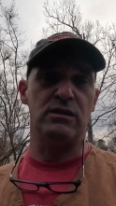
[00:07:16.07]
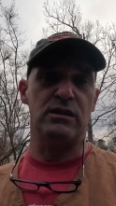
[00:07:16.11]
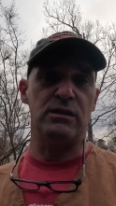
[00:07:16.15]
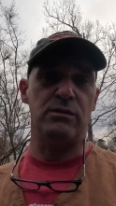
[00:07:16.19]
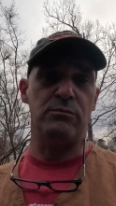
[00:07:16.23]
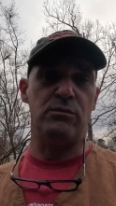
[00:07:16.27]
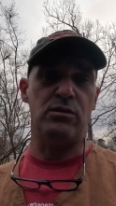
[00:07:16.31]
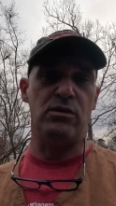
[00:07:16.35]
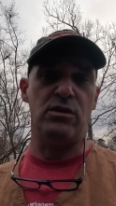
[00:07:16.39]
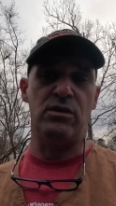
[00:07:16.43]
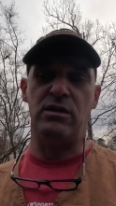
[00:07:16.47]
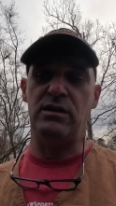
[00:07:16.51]

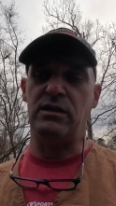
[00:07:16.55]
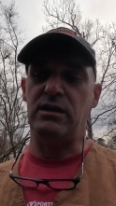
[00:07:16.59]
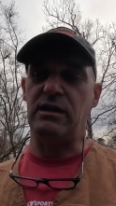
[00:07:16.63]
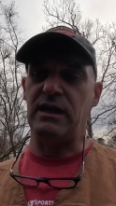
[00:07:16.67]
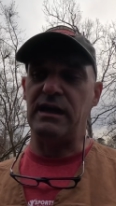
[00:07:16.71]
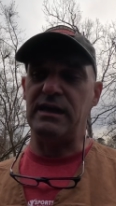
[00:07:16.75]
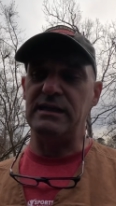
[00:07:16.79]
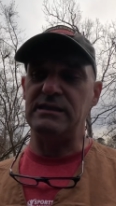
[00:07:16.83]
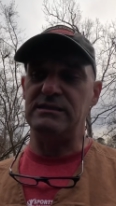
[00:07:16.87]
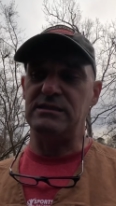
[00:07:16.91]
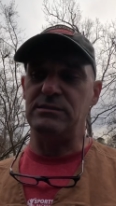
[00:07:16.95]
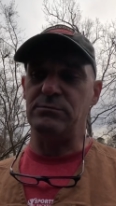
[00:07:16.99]
come on,
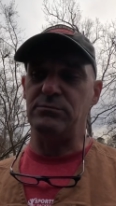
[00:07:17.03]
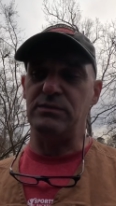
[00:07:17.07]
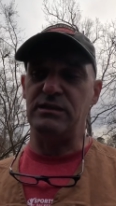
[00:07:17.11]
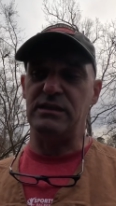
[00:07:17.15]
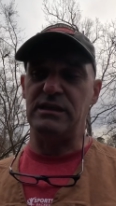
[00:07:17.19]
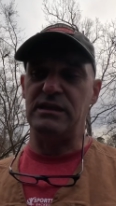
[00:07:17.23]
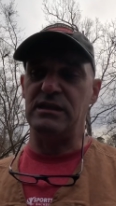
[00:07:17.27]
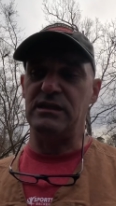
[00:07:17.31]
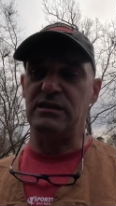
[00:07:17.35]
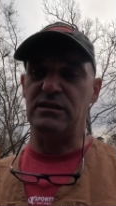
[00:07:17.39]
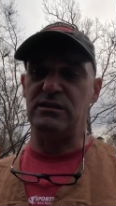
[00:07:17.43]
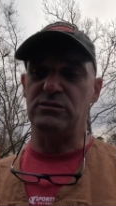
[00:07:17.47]
I simply
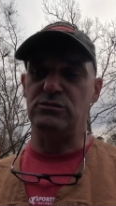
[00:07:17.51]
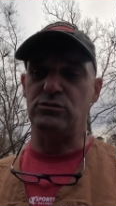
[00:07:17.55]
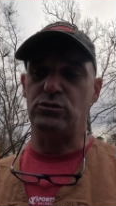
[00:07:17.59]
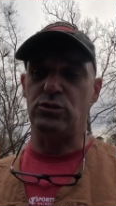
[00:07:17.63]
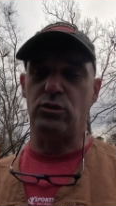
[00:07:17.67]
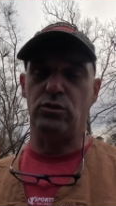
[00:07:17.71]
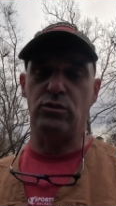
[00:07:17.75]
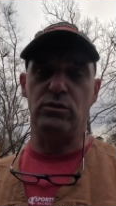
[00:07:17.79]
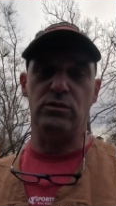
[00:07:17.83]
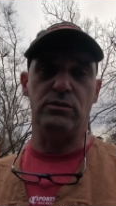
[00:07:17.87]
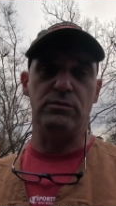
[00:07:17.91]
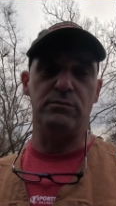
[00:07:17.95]
can
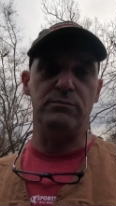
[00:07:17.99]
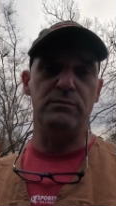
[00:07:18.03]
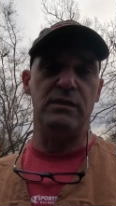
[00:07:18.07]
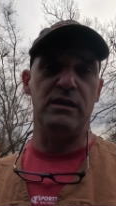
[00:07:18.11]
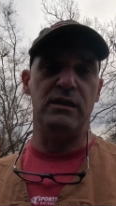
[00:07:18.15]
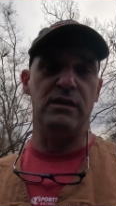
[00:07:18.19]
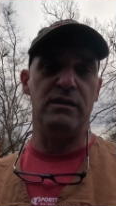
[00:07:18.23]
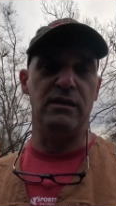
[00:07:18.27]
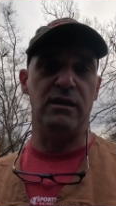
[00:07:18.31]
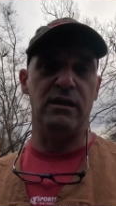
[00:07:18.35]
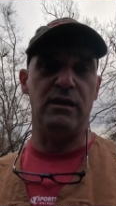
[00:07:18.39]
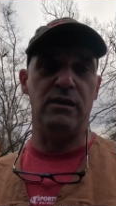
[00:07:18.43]
control
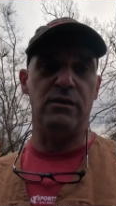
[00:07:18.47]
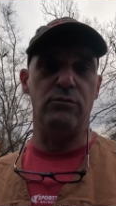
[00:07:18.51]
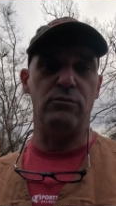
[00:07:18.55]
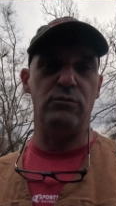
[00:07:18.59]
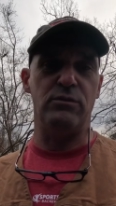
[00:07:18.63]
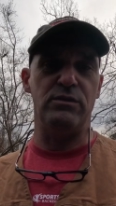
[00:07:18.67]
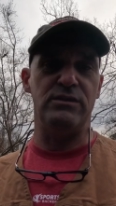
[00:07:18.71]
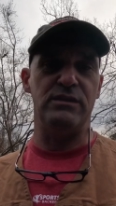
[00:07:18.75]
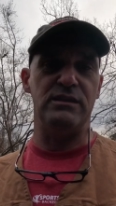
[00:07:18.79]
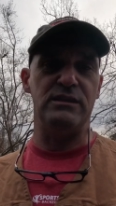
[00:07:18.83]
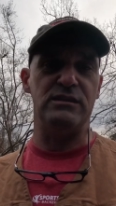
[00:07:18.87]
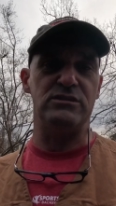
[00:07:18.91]
them
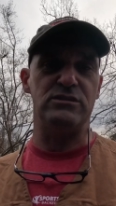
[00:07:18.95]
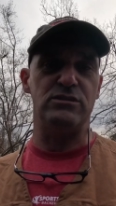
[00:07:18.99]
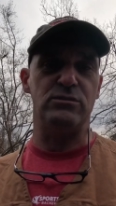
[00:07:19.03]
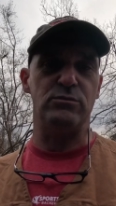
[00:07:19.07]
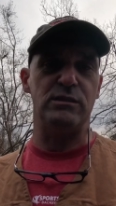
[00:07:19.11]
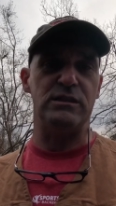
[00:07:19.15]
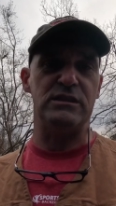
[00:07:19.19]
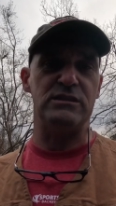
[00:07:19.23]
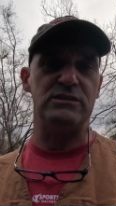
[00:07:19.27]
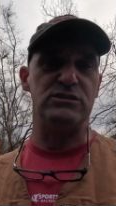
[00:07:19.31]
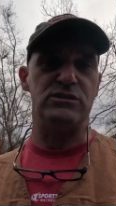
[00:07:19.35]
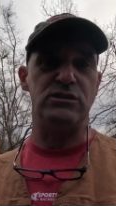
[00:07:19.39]
with this
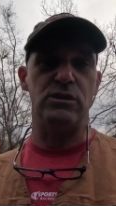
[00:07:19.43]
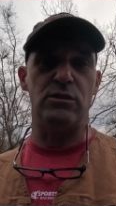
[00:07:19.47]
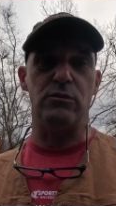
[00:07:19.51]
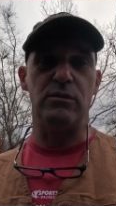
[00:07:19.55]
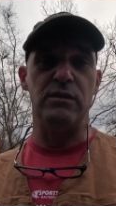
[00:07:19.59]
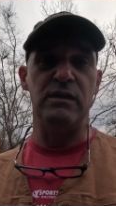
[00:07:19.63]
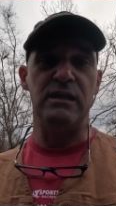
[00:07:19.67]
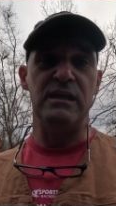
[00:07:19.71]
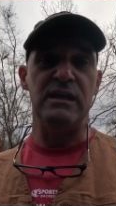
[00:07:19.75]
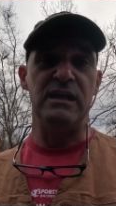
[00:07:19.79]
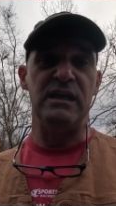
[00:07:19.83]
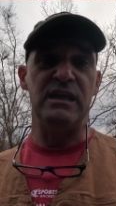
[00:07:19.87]
switch. So
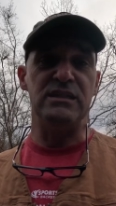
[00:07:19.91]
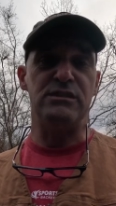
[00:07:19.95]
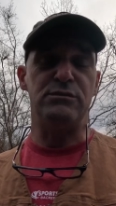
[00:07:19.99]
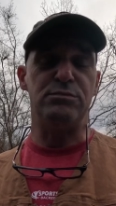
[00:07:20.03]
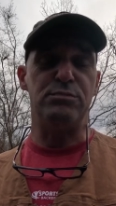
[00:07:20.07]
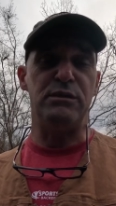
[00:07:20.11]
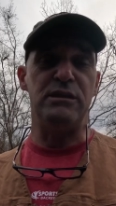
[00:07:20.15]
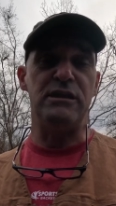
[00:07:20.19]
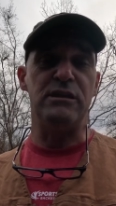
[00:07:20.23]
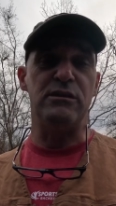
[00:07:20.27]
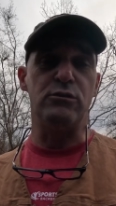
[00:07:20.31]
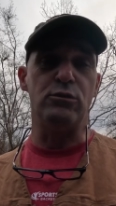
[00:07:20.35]
it's
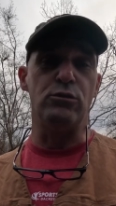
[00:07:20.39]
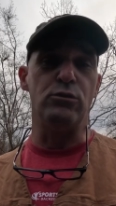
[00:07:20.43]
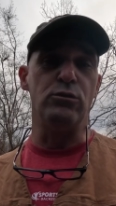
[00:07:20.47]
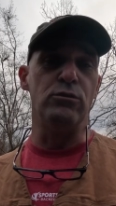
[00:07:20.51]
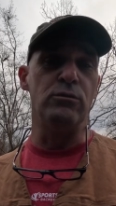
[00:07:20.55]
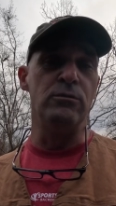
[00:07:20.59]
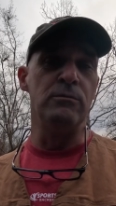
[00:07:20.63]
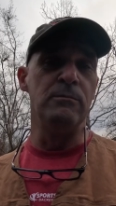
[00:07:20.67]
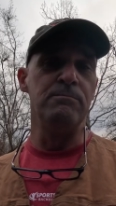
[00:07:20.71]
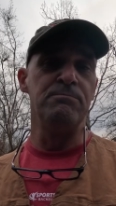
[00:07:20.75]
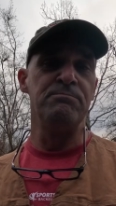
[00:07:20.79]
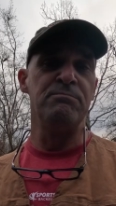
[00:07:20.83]
pretty
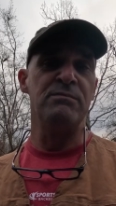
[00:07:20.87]
cool.